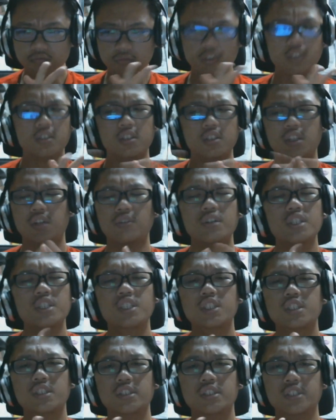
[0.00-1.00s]
the
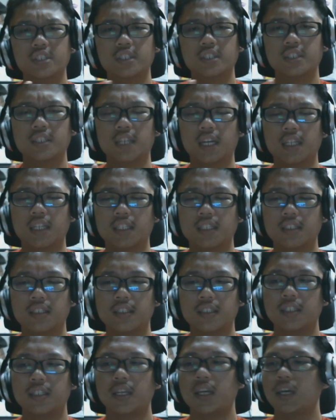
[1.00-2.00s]
original Teen
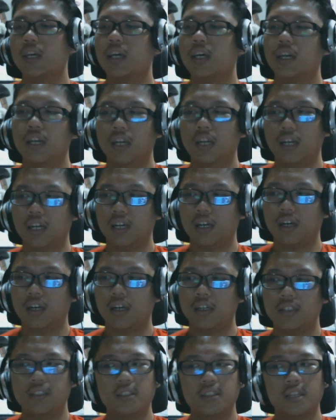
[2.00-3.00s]
Titans,
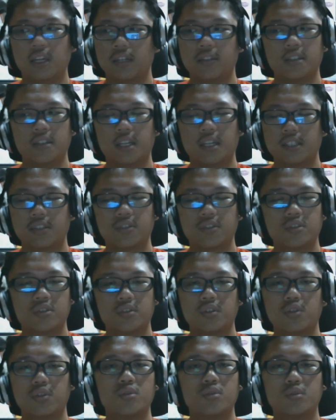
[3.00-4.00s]
and like
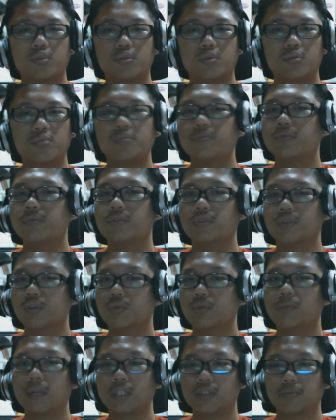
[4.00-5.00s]
so
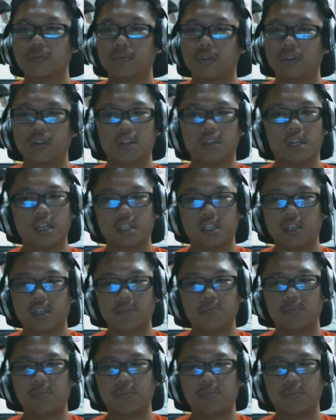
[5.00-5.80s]
much more, like Kim